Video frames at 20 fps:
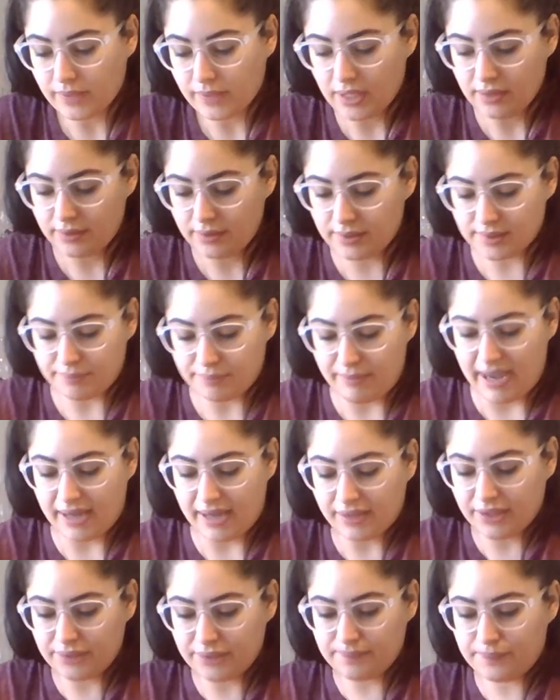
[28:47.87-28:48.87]
Does it matter?
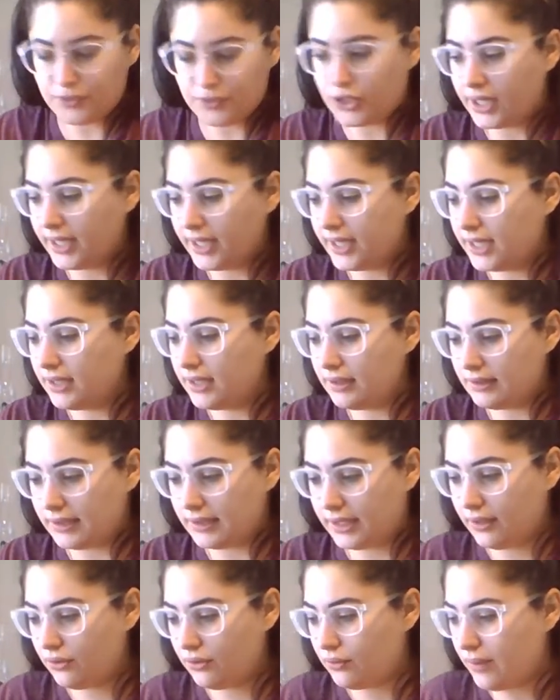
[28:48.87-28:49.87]
Should I cut
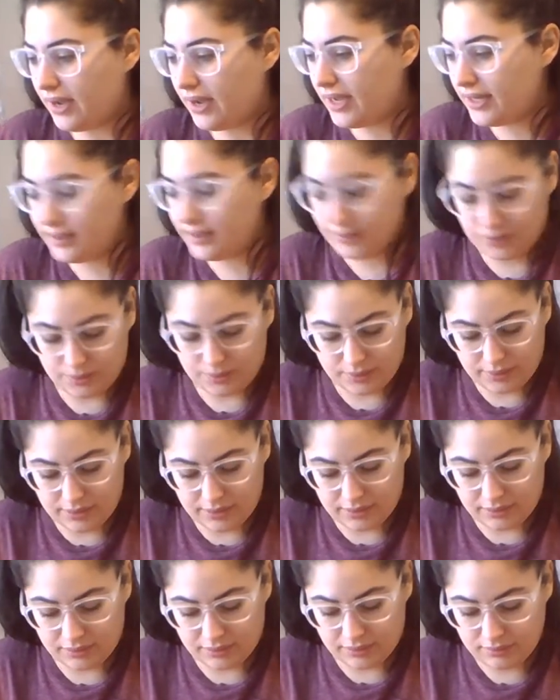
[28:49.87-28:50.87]
lengthwise or?